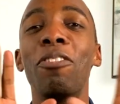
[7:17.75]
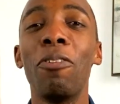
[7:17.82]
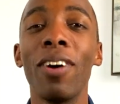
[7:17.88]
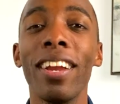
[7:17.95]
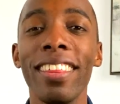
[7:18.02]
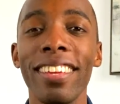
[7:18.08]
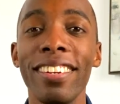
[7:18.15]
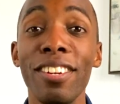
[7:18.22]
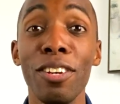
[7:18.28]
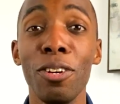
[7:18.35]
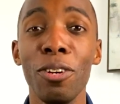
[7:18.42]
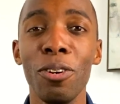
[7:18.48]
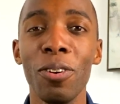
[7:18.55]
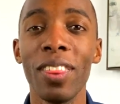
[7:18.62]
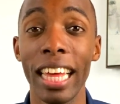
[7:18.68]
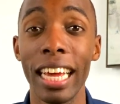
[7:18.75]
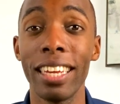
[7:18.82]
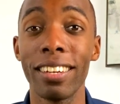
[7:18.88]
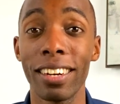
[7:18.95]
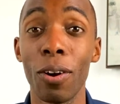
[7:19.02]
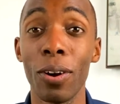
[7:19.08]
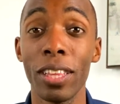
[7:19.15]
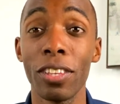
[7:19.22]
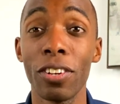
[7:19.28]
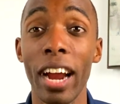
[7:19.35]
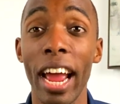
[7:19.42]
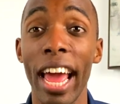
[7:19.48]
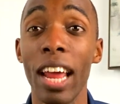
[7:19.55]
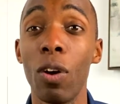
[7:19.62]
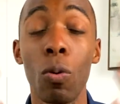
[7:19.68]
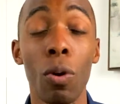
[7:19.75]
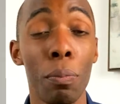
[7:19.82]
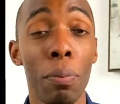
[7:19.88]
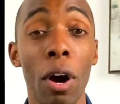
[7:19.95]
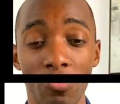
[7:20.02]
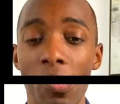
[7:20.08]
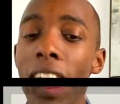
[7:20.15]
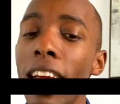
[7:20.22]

One of the two things are going through your head, or both.